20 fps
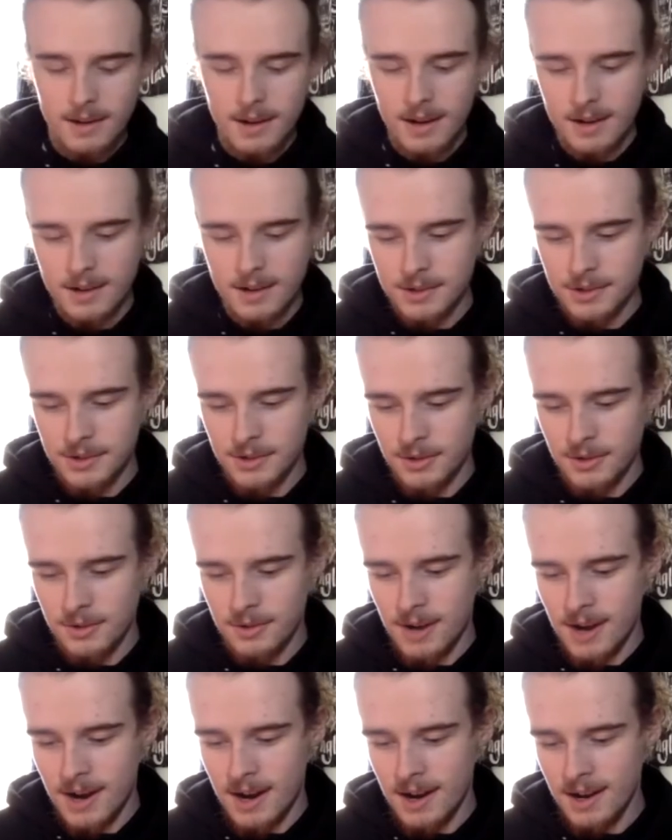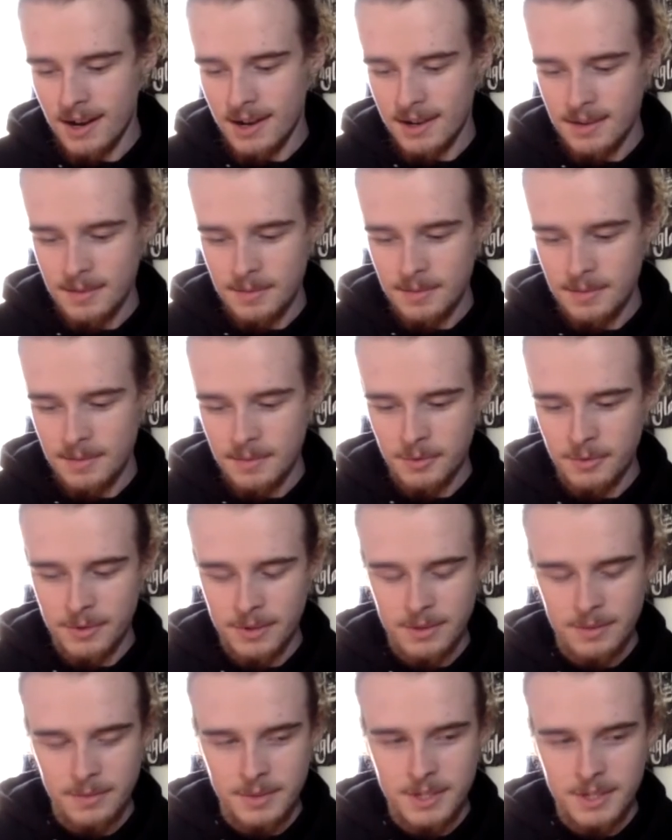So I am the
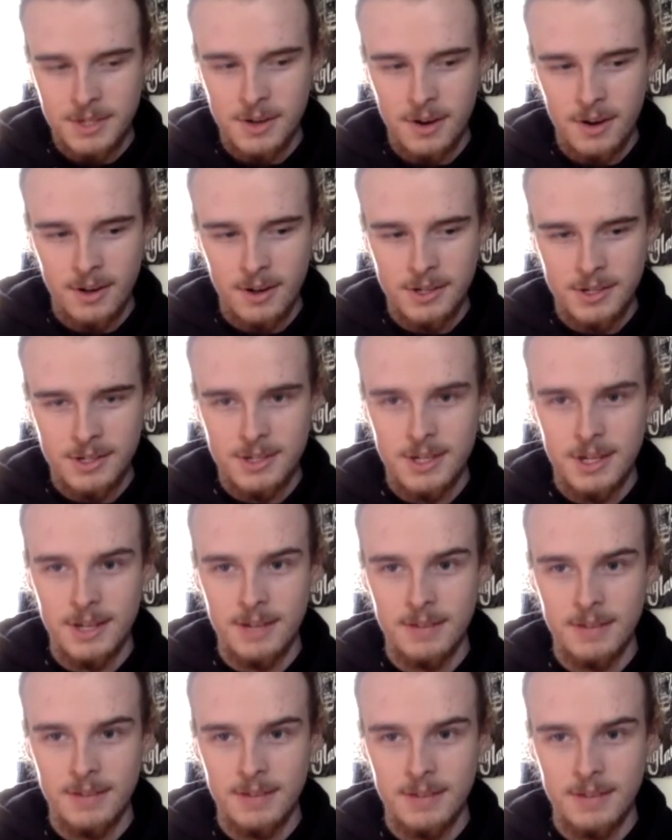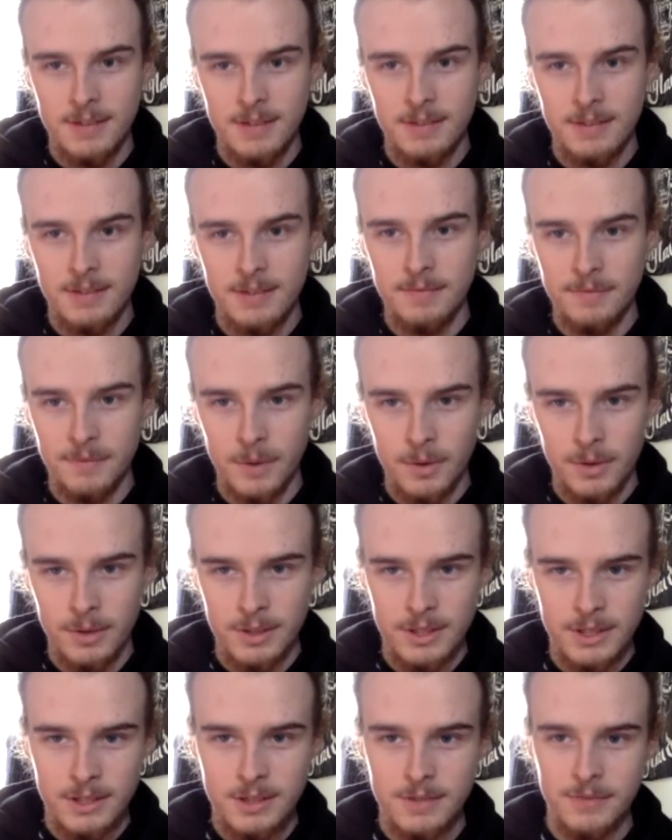rhythm guitarist and
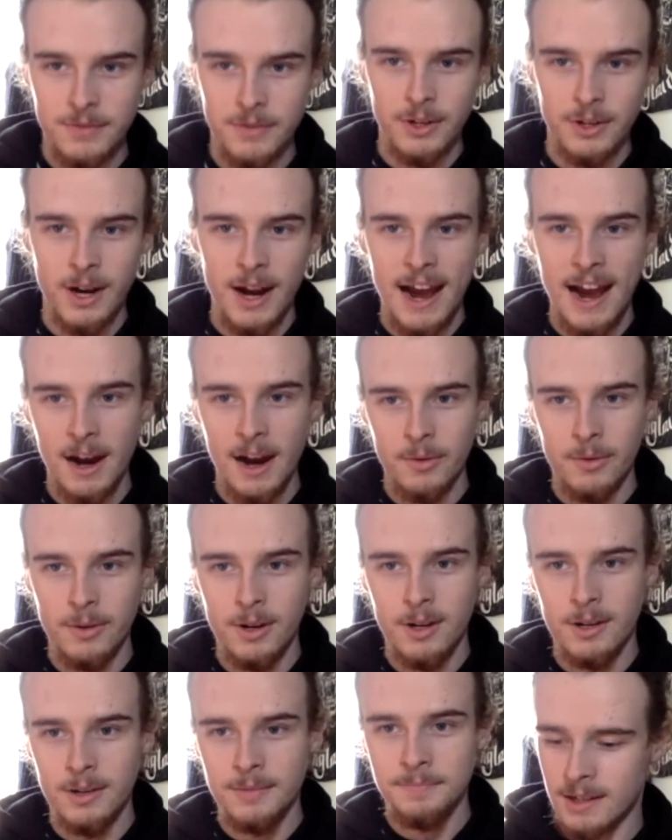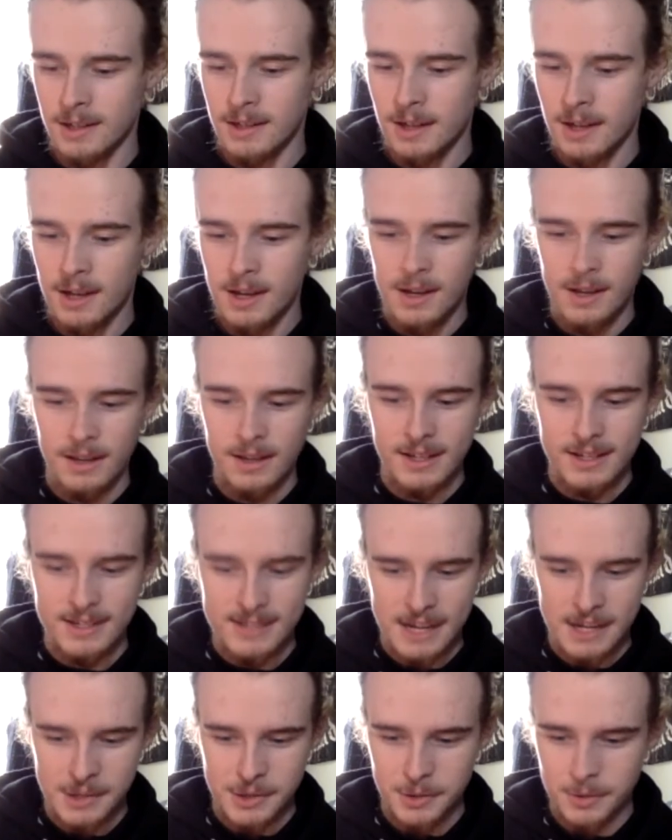vocalist for Acheron, like a
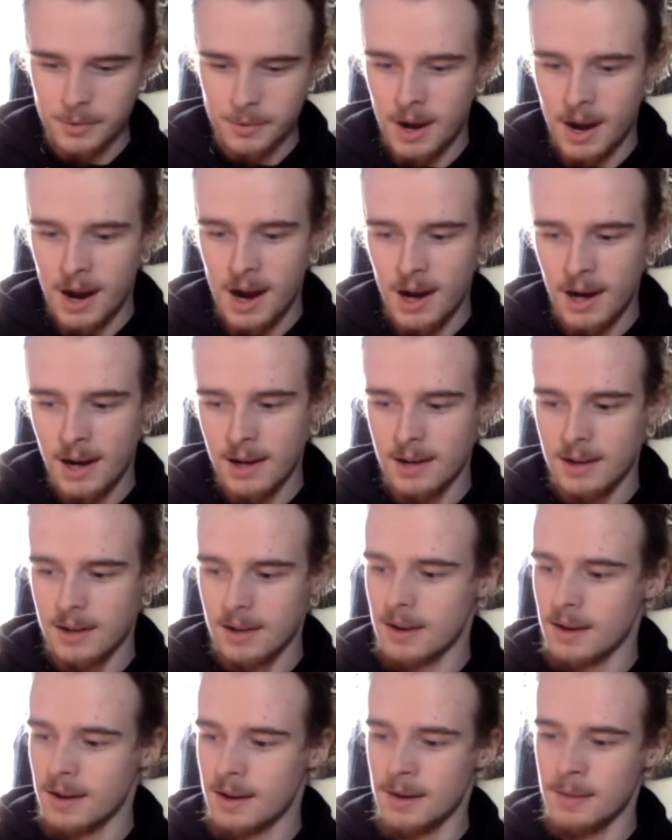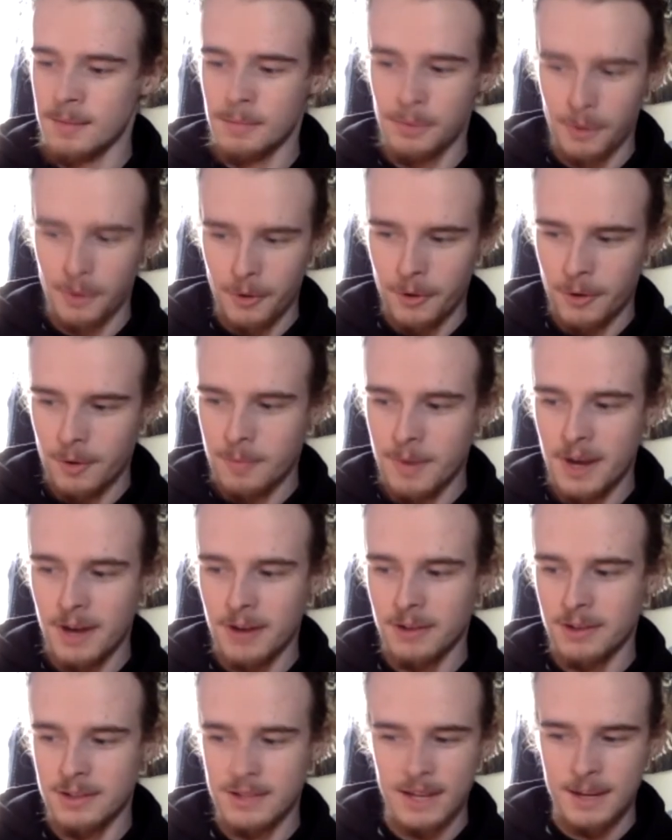desert rock, proto
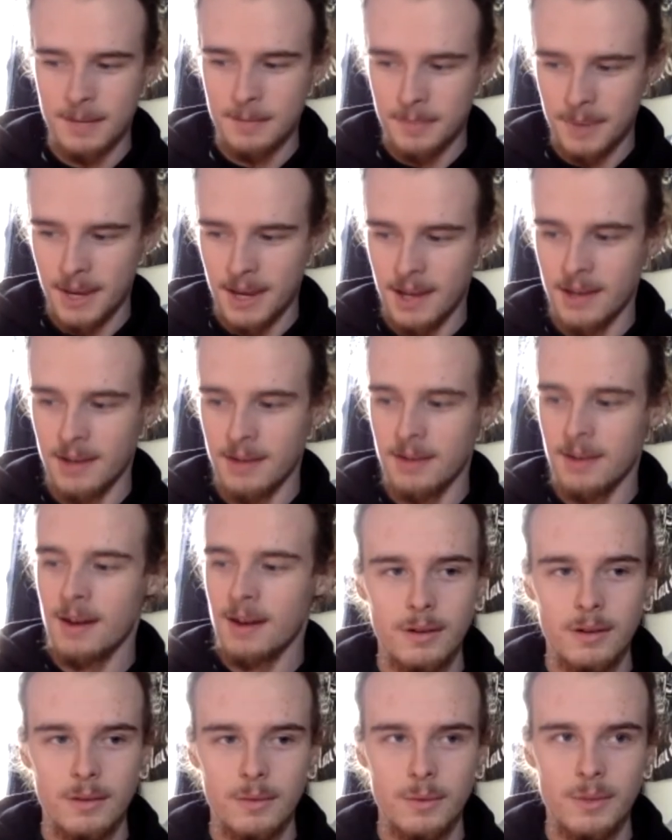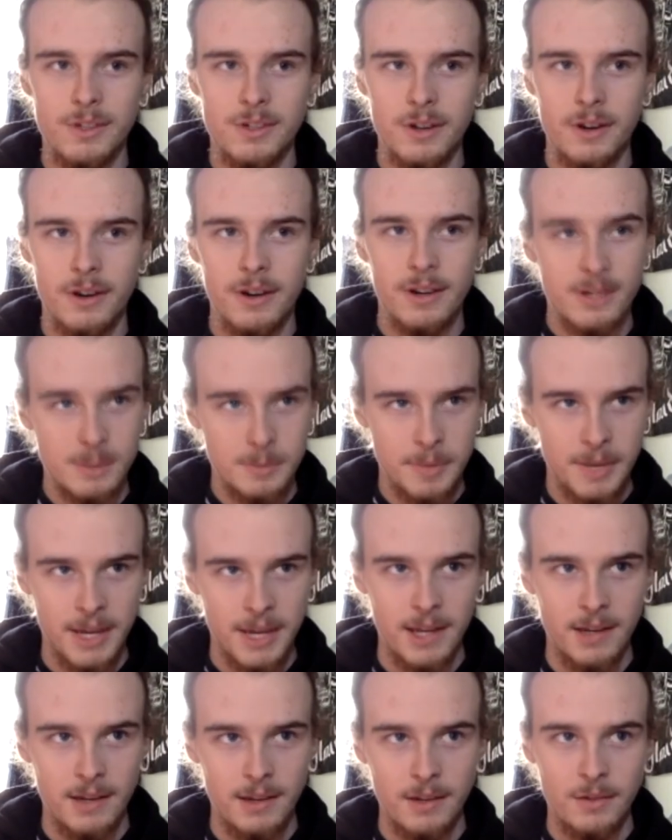metal type band. We started as a
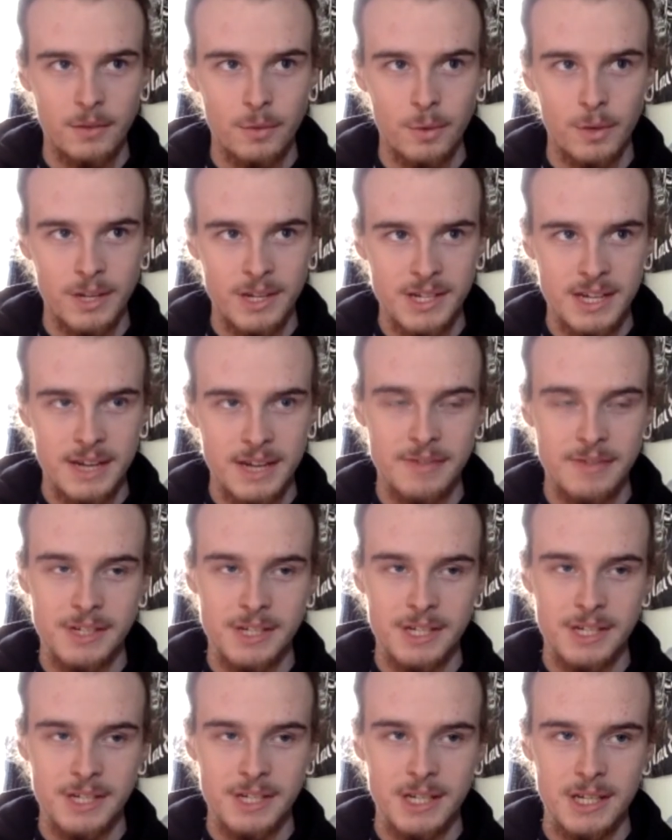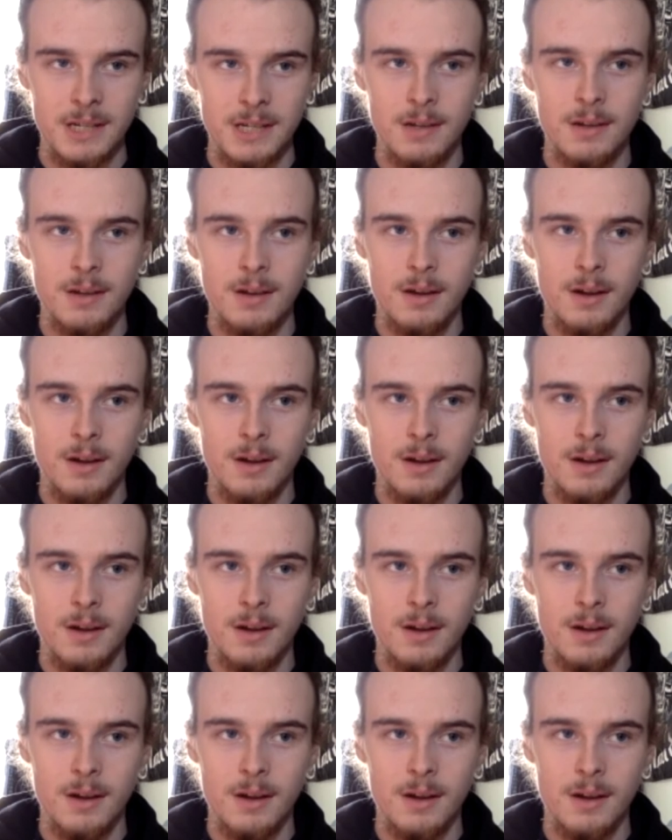band in 2017.